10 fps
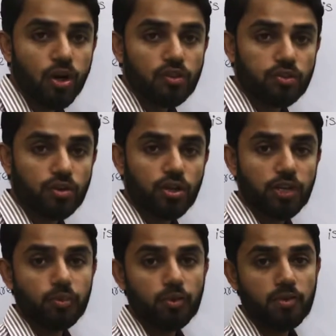So
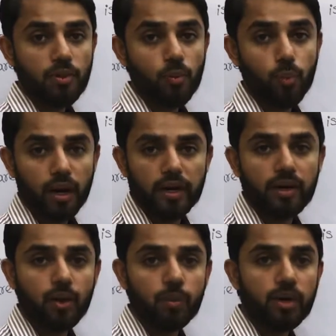it would be 1
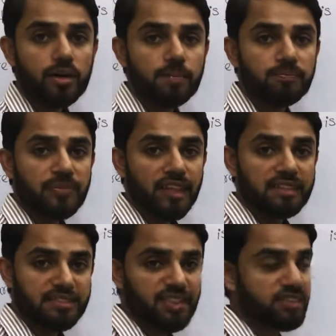over
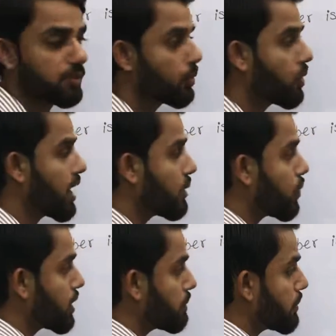6. Why
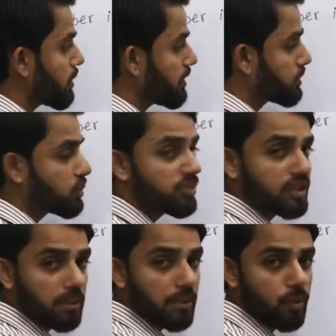1? Because 2 is
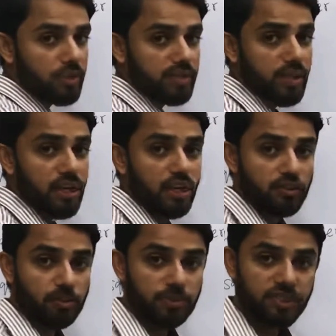coming once.
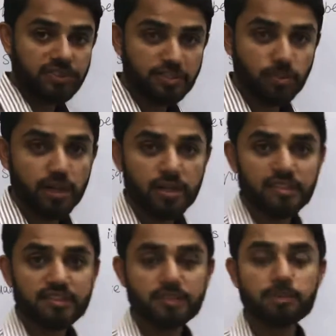So this is what
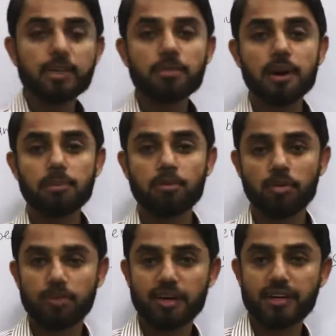does it mean by
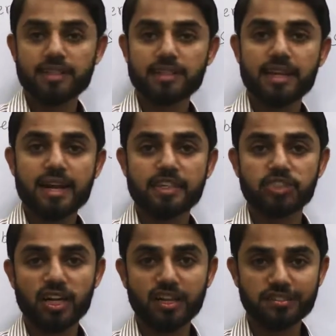probability, that
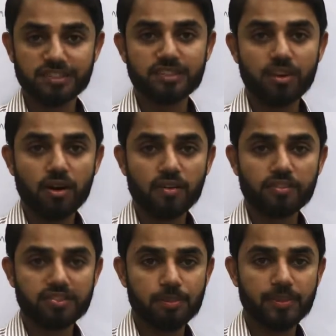chances of
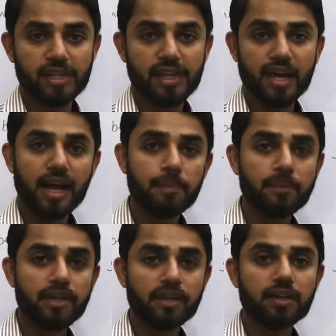something
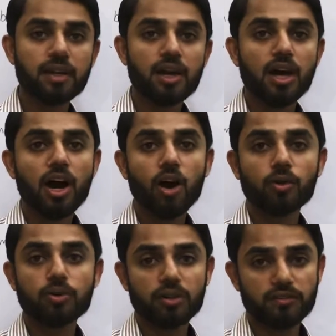happening
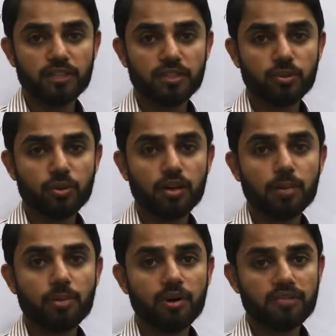out of the total
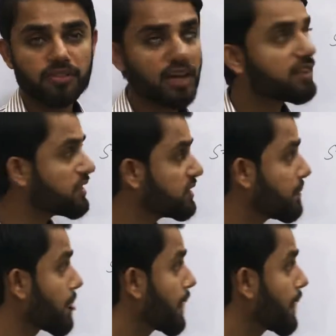number of chances.